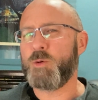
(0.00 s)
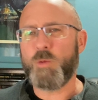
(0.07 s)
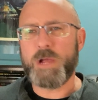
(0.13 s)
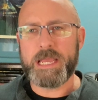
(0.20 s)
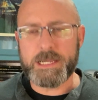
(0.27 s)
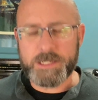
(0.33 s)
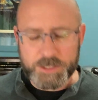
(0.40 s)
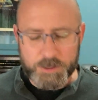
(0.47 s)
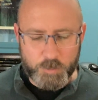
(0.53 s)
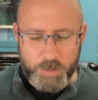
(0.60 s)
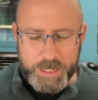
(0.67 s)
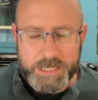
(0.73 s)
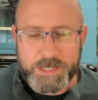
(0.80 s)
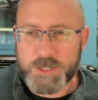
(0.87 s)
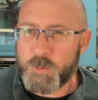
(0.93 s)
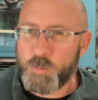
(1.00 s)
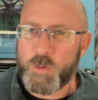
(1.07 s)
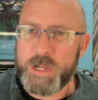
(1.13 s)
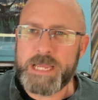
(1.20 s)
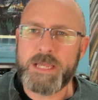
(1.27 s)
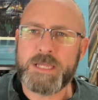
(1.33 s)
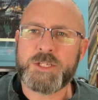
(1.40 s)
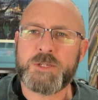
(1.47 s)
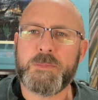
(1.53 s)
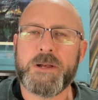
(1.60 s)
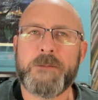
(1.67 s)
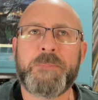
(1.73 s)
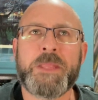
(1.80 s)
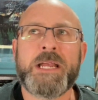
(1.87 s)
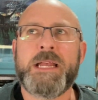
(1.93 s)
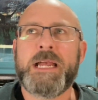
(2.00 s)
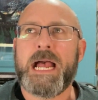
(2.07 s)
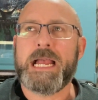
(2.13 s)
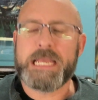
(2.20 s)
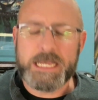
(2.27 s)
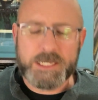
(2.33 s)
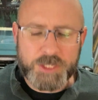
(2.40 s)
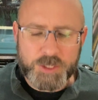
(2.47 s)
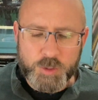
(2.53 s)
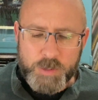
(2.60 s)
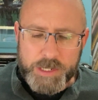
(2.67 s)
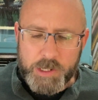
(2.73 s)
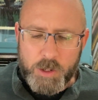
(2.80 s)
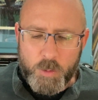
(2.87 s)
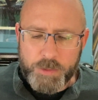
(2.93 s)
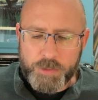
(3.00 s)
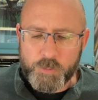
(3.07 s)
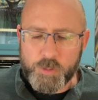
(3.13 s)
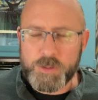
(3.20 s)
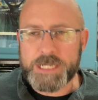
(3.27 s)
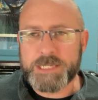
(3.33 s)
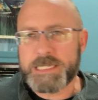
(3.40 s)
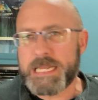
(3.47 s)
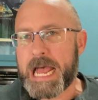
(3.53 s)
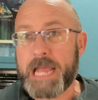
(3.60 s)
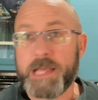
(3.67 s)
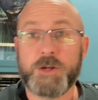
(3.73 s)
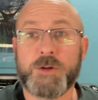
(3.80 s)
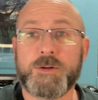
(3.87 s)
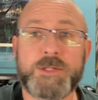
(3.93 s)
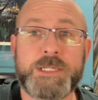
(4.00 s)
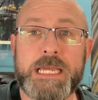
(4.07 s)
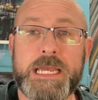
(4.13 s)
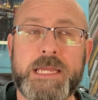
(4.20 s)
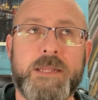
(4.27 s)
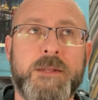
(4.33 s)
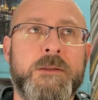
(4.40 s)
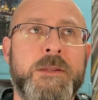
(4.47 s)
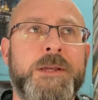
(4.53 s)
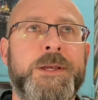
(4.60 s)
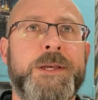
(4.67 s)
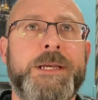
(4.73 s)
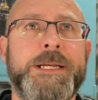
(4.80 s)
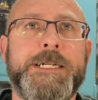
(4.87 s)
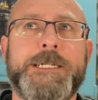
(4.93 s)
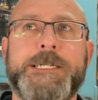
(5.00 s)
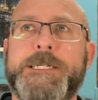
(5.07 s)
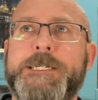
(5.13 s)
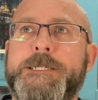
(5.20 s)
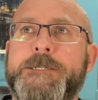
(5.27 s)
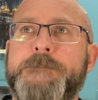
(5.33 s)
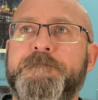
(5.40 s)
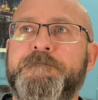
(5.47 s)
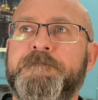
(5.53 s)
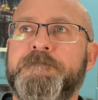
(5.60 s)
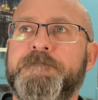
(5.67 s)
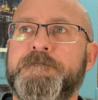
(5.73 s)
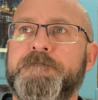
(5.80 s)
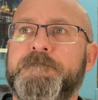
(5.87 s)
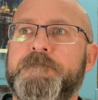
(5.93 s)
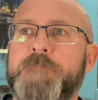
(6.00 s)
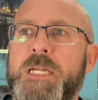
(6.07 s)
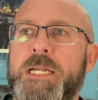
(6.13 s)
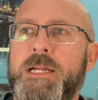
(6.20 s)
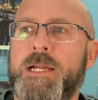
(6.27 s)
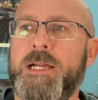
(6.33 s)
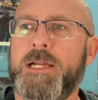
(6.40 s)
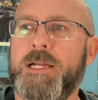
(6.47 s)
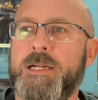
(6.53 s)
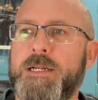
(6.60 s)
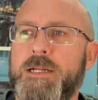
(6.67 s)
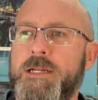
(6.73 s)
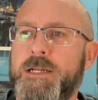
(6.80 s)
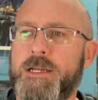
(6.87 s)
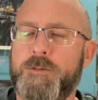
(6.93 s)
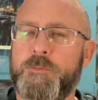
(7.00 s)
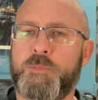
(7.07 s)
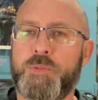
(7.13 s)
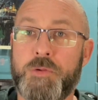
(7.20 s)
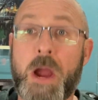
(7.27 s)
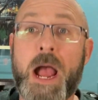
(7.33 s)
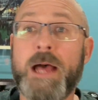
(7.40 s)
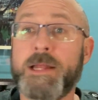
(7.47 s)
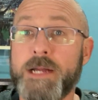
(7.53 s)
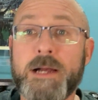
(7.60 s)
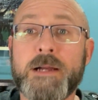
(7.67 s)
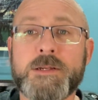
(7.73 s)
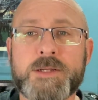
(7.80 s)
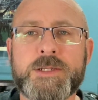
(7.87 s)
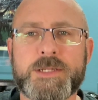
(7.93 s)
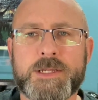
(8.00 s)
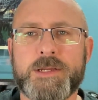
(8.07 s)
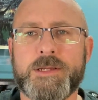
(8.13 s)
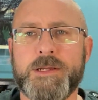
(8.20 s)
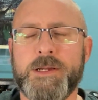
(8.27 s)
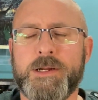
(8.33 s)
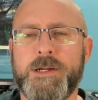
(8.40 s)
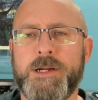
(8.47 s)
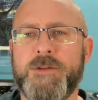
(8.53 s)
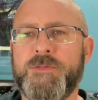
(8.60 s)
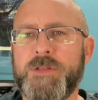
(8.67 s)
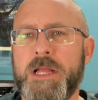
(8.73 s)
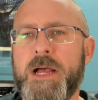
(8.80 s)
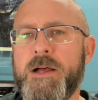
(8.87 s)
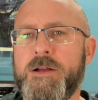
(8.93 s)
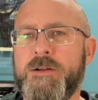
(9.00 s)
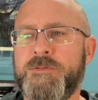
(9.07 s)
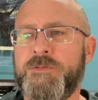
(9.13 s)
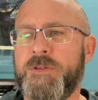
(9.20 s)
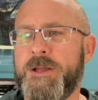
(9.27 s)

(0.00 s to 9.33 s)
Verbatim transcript: weeks and weeks and weeks, but I guess as we go through these nine or ten um, uh, products of love,